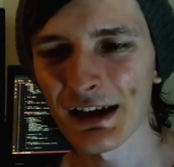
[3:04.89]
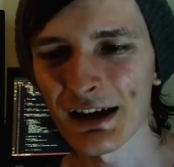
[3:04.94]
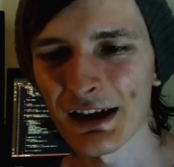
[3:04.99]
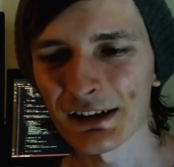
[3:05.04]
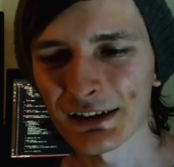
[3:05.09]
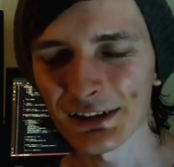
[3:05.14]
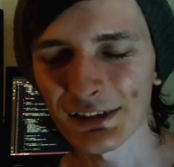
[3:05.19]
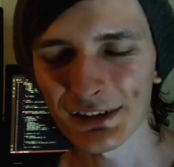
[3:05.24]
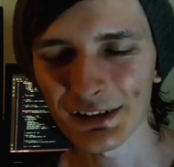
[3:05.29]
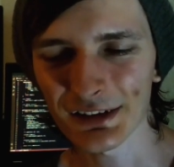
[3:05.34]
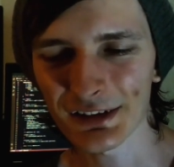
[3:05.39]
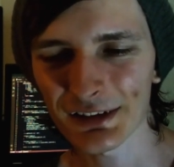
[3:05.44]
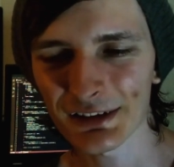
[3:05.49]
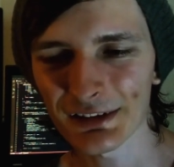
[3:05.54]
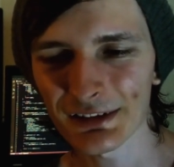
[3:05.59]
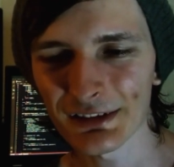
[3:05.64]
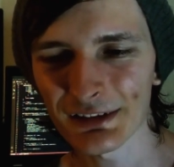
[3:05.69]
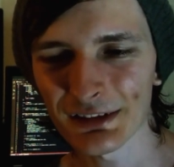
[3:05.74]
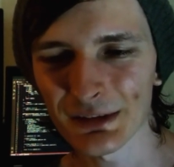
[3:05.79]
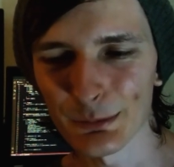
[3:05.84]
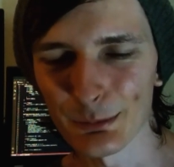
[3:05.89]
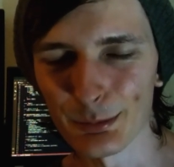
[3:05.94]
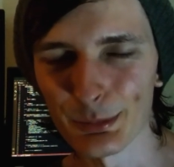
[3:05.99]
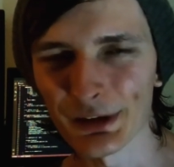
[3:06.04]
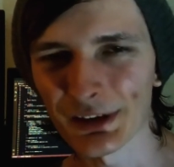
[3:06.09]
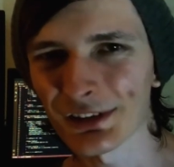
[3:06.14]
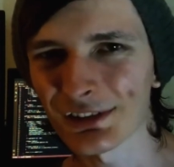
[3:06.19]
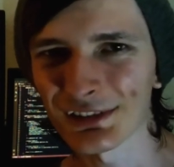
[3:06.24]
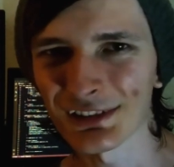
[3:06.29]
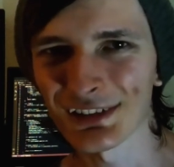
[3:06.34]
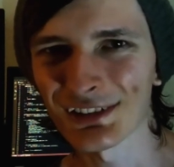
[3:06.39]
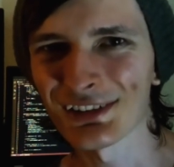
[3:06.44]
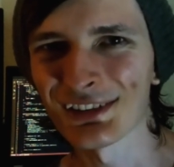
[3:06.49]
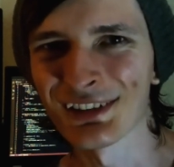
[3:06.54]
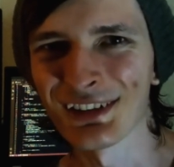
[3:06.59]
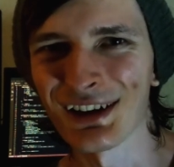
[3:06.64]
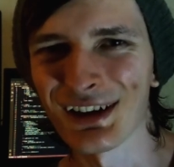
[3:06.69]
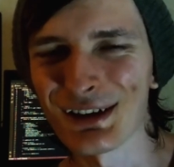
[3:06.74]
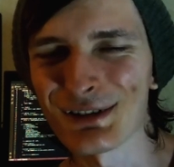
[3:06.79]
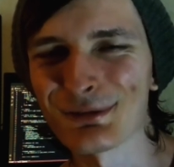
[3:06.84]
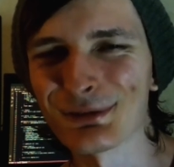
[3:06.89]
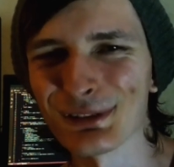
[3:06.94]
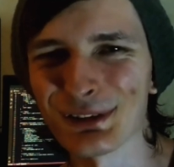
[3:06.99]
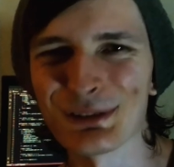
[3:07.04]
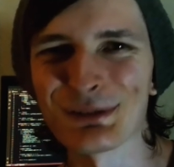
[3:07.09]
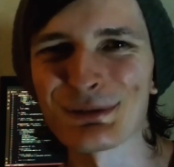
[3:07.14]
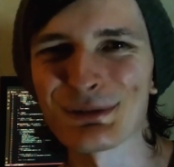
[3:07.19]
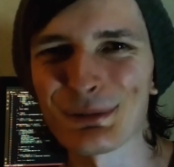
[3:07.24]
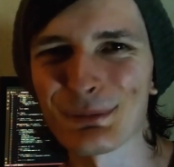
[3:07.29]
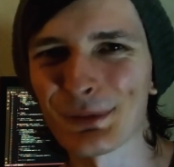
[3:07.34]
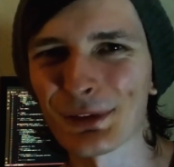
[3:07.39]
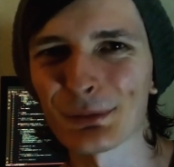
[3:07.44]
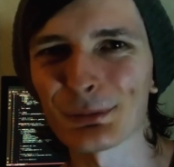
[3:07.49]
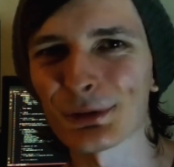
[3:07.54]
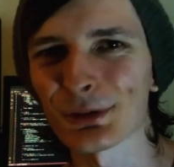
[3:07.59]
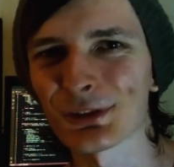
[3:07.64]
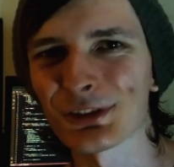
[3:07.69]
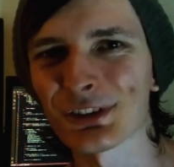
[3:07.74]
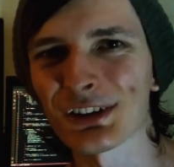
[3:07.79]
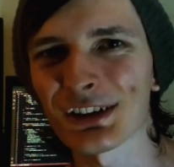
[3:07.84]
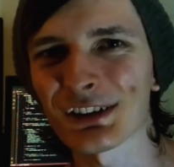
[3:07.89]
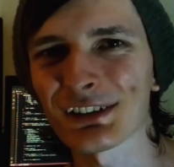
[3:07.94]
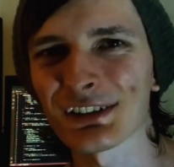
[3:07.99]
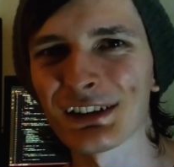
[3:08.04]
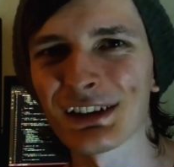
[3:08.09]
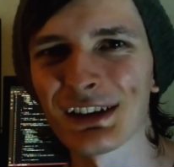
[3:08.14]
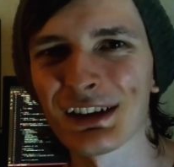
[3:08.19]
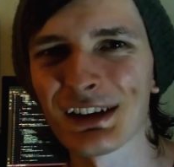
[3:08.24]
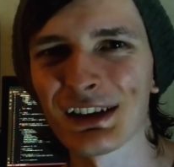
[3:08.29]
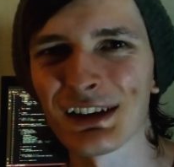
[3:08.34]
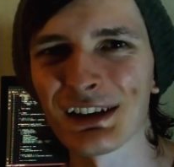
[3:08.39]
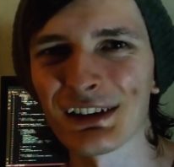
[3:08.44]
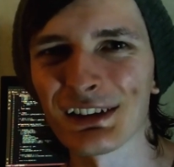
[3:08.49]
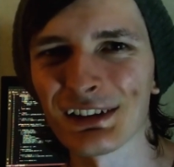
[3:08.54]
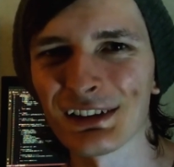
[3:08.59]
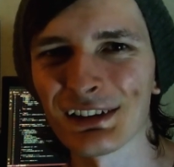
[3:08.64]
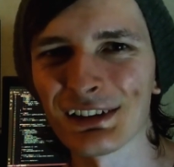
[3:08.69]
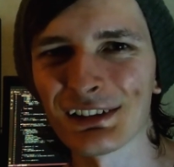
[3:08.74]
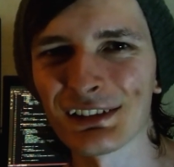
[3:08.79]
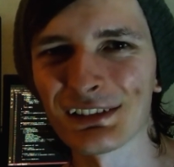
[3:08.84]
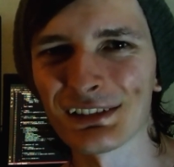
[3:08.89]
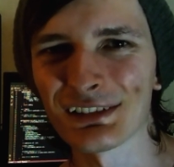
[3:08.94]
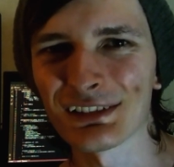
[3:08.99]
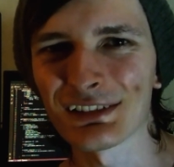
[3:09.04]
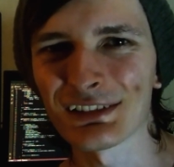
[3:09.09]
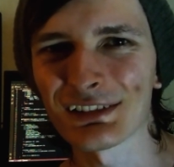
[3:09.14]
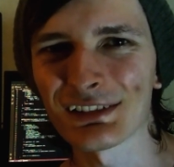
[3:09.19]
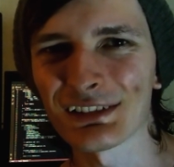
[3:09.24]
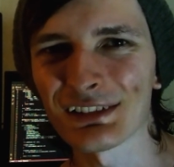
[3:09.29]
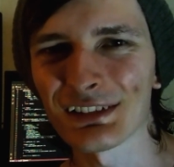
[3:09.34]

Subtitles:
And I think the biggest lesson that I've learned from this project is